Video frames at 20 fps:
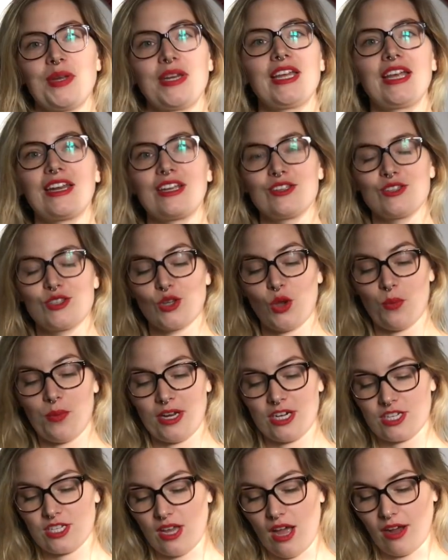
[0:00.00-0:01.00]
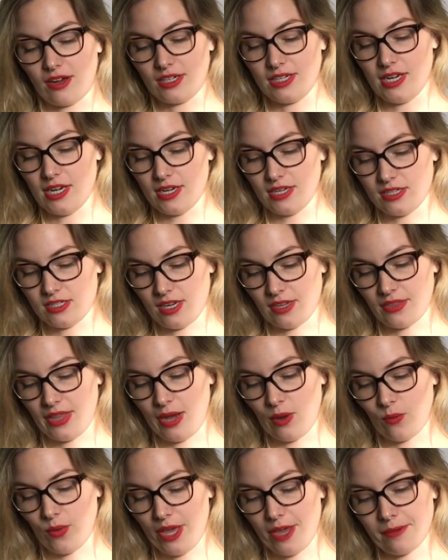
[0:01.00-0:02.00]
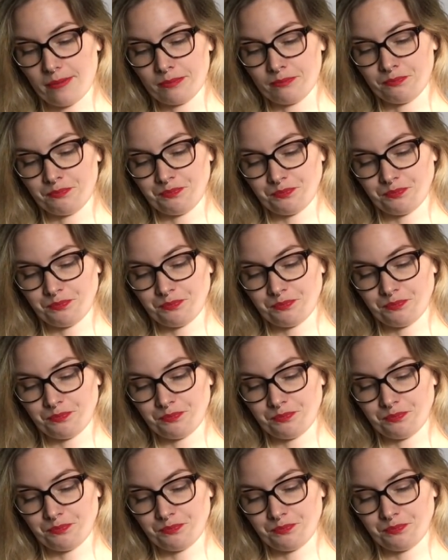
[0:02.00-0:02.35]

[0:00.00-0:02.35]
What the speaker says: been getting so much sock knitting done that way.